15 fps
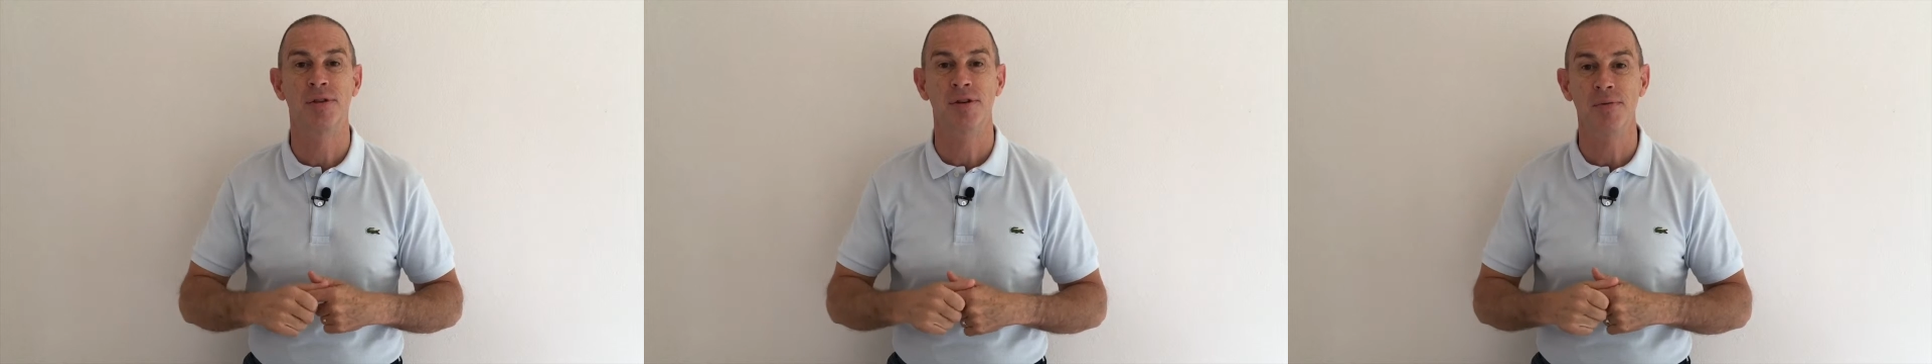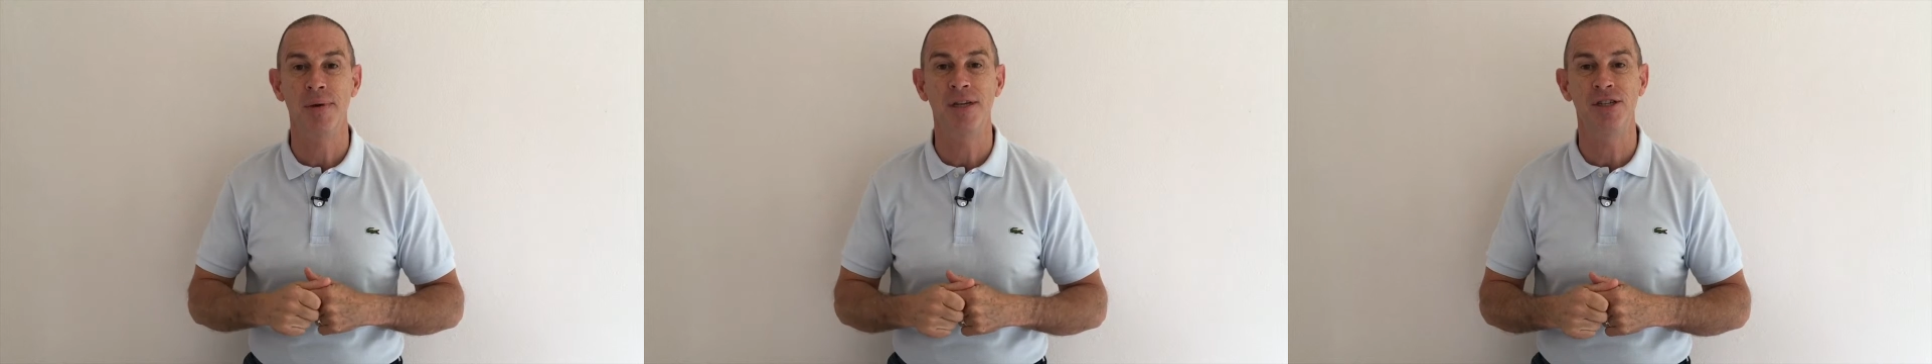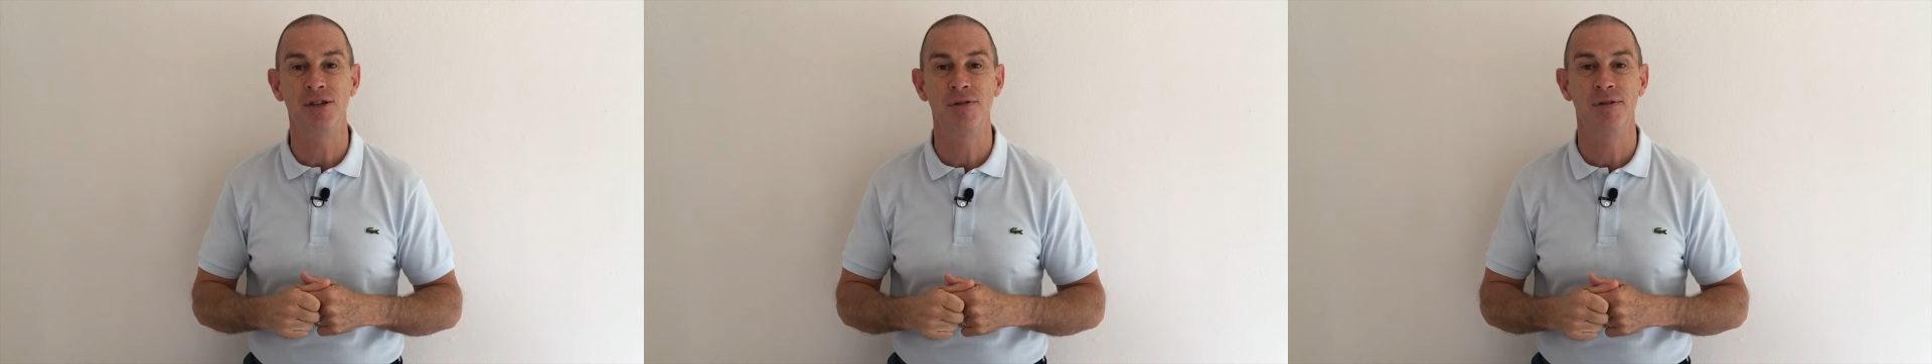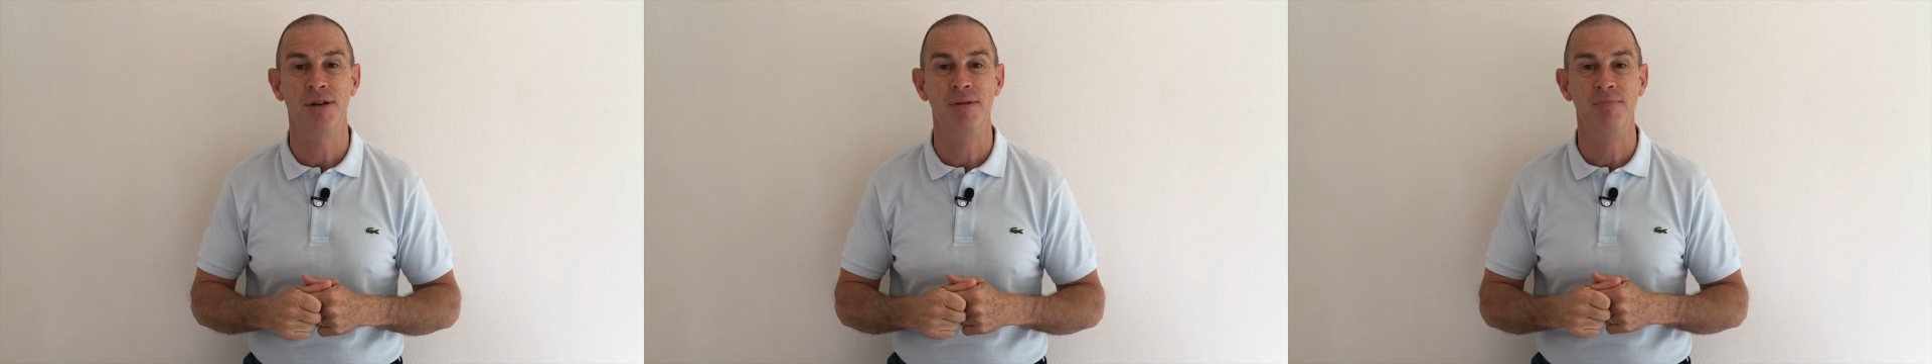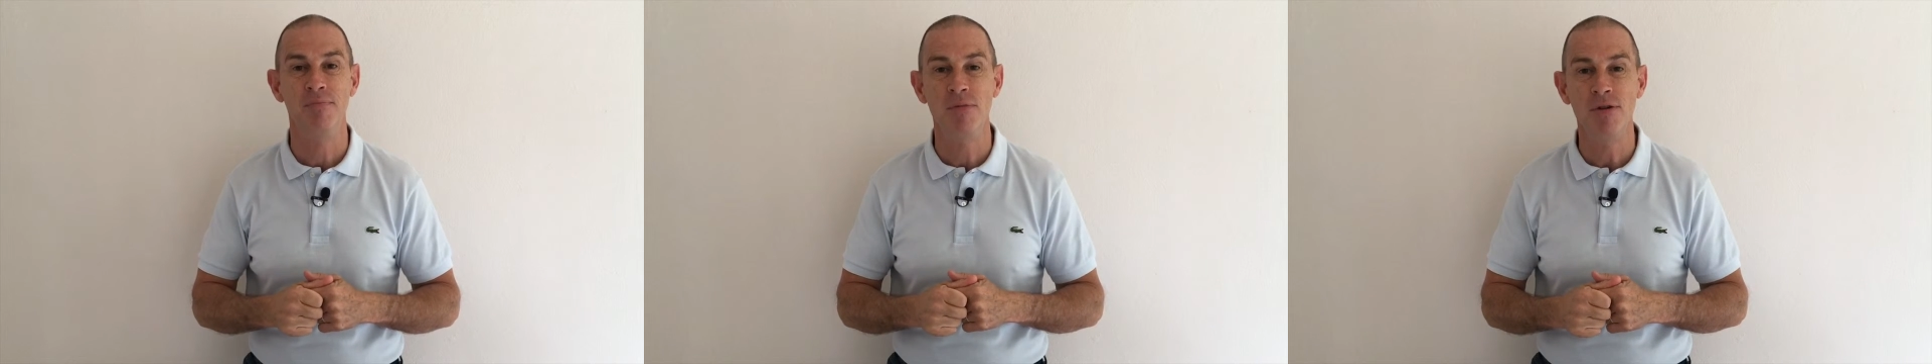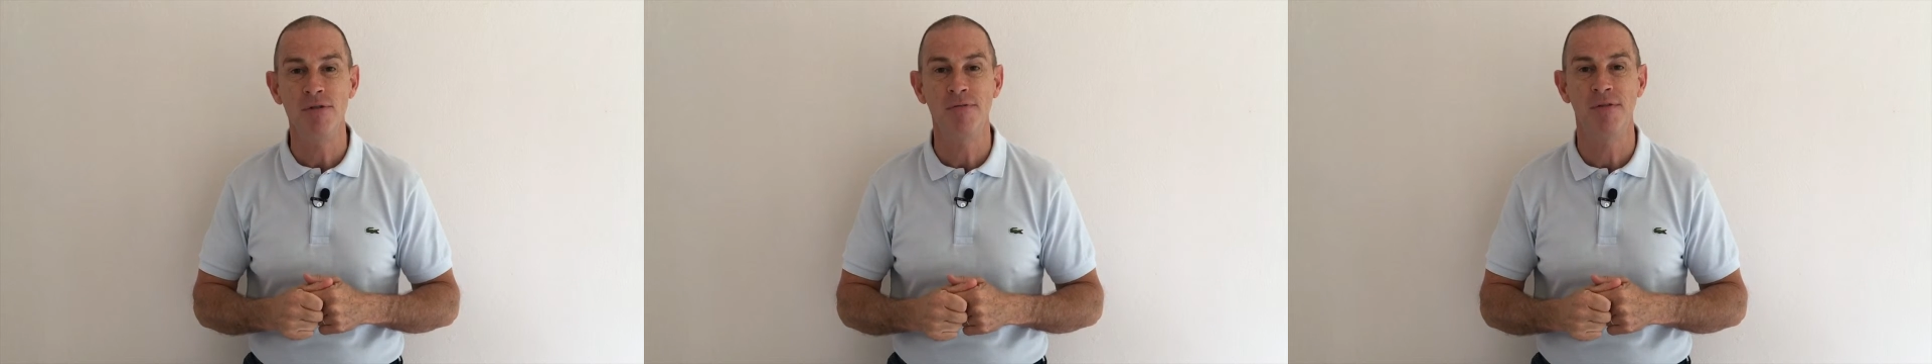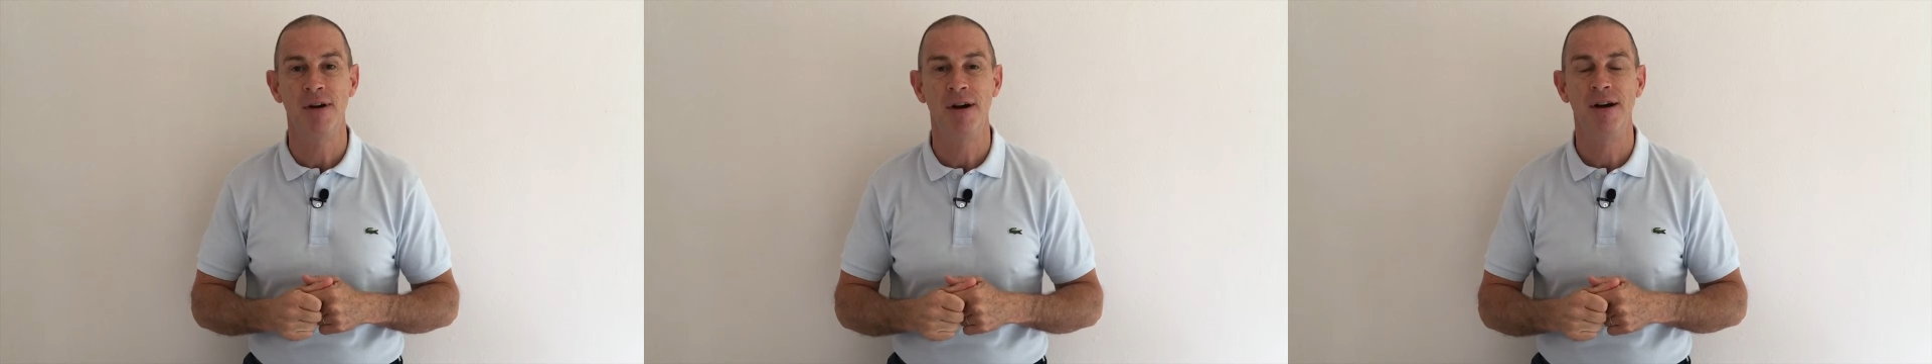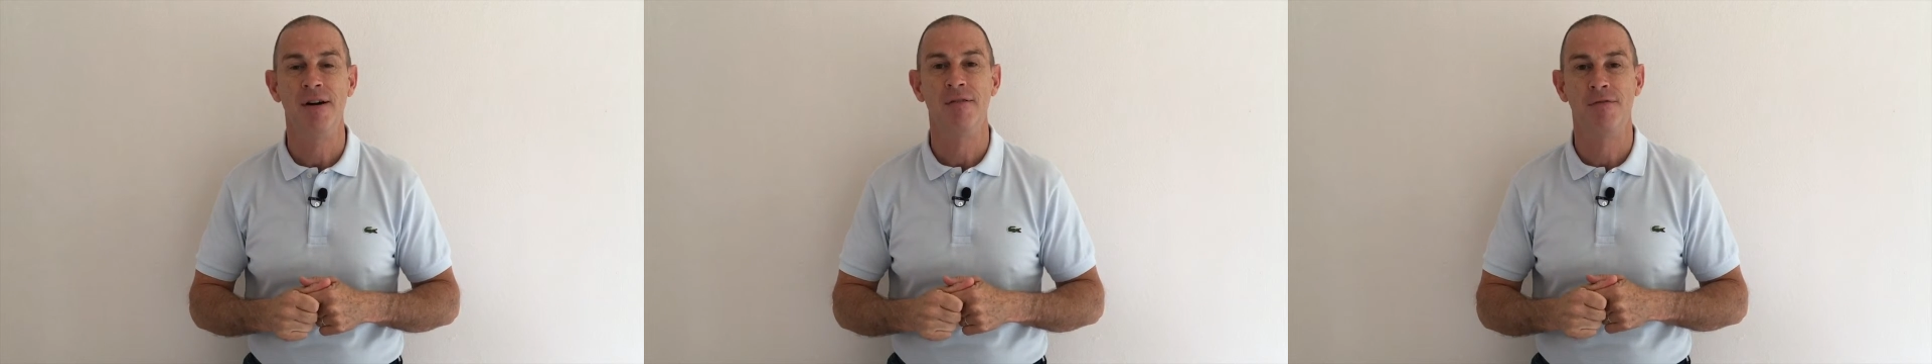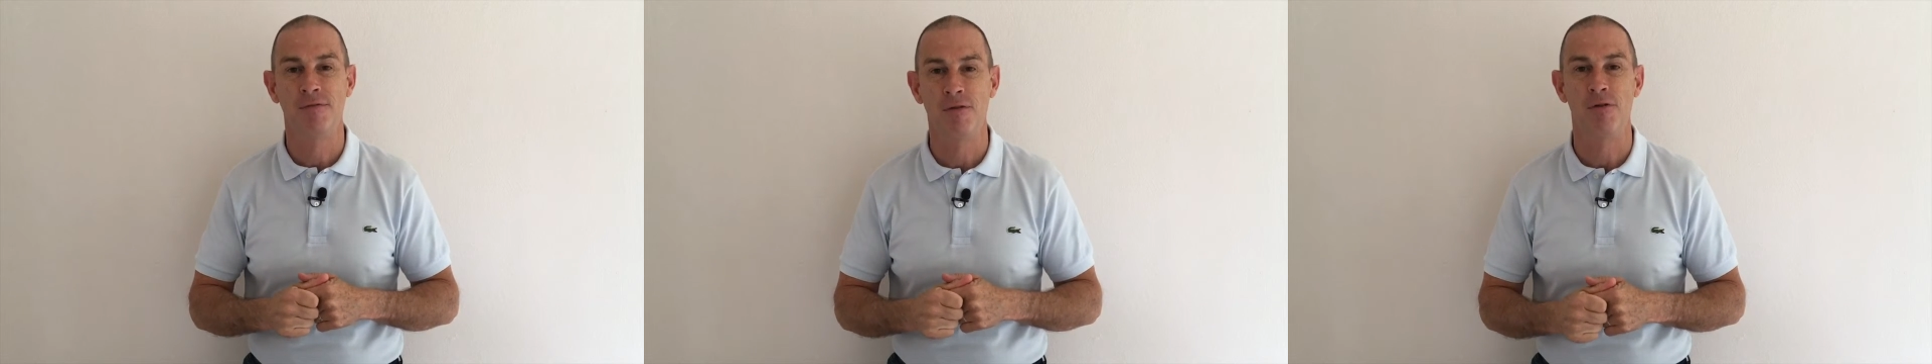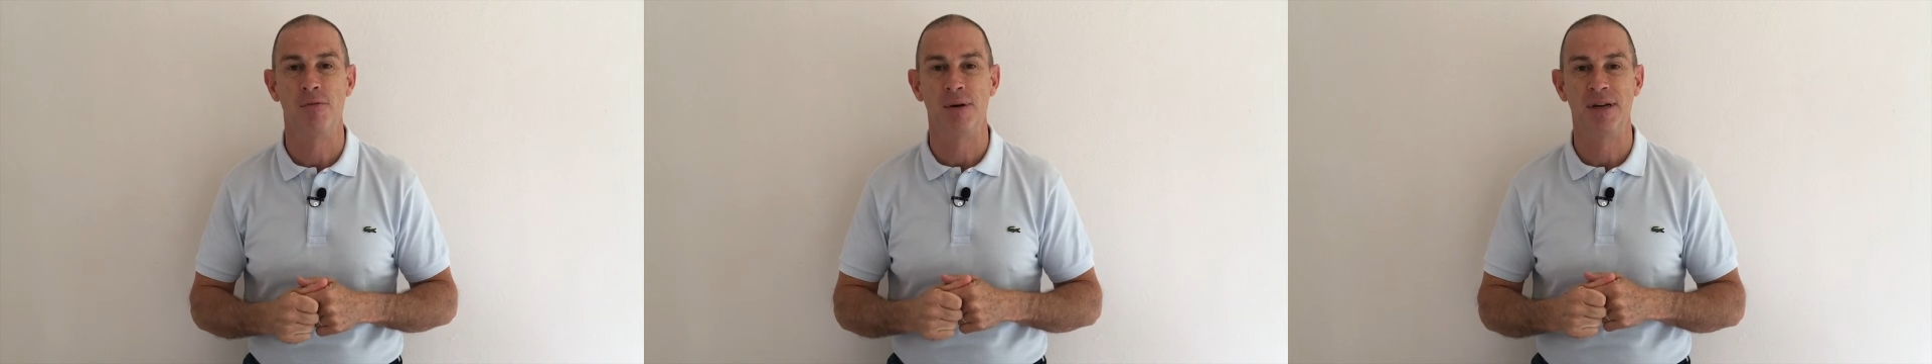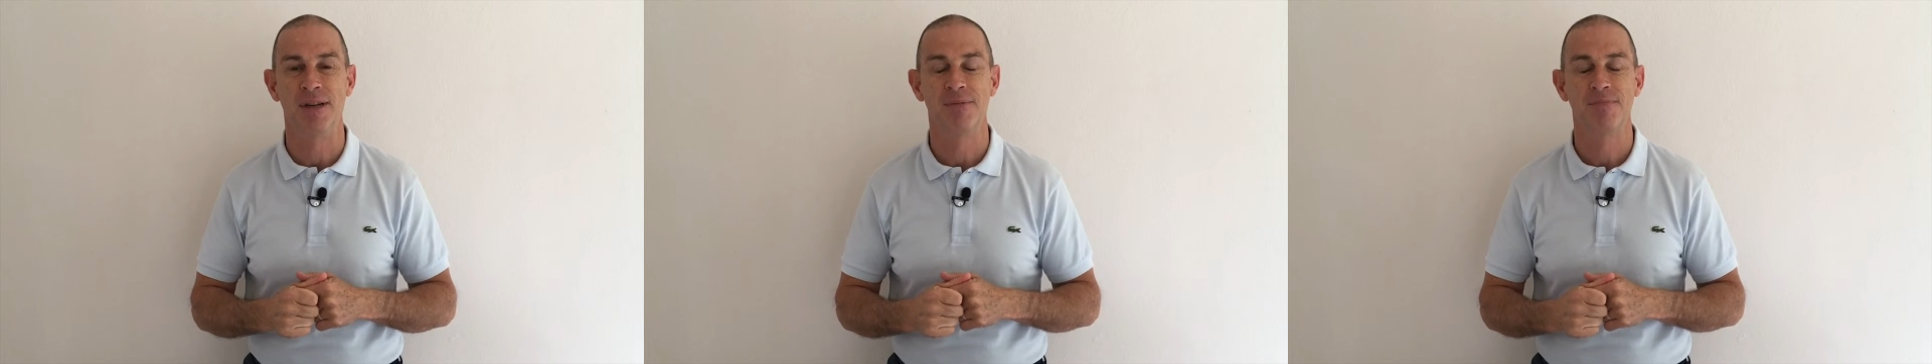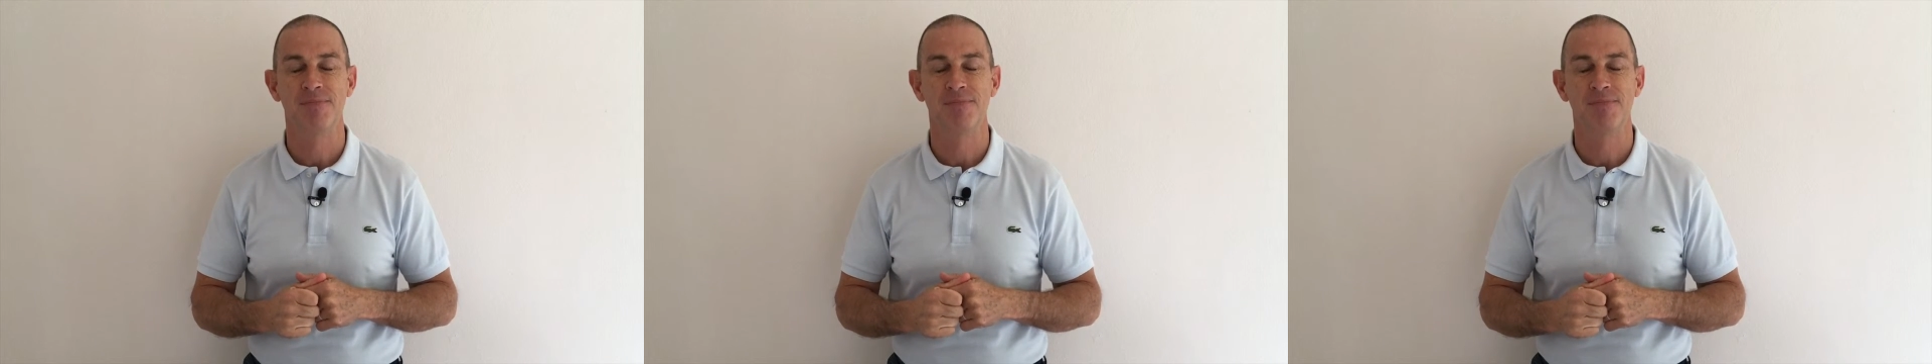through which you can move forward.